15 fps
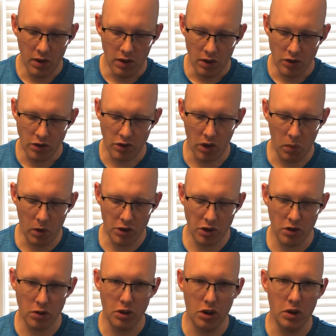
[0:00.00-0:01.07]
So what
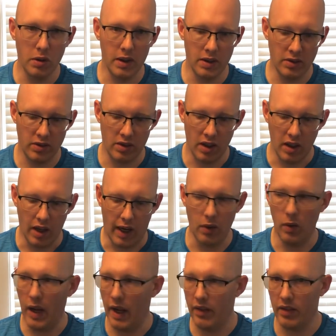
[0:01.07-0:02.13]
you'll do is, I
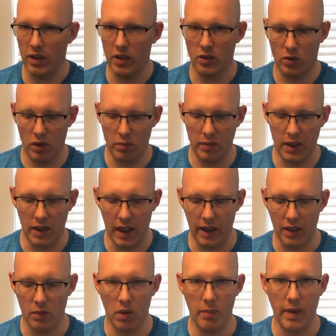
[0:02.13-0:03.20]
don't have any soil media, I
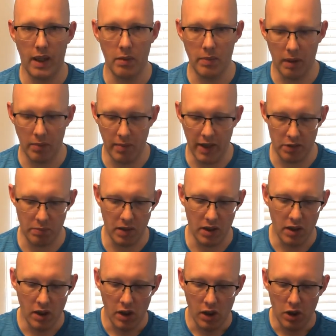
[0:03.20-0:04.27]
didn't want to make a big mess, but
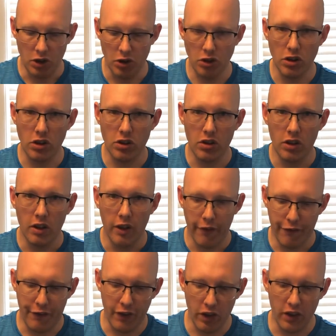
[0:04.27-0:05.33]
you'll just
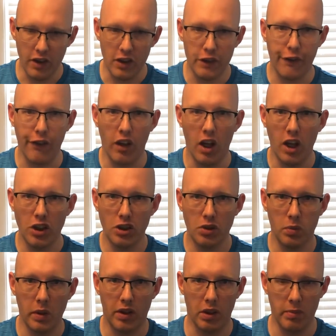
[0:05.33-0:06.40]
fill this flush
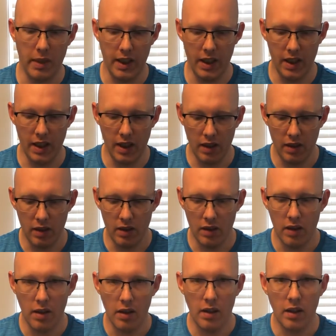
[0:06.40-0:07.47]
with your media,
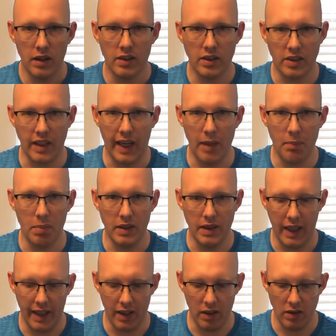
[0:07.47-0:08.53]
stamp it
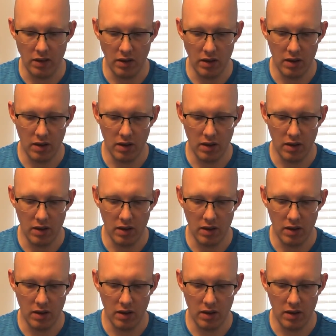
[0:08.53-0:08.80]
down,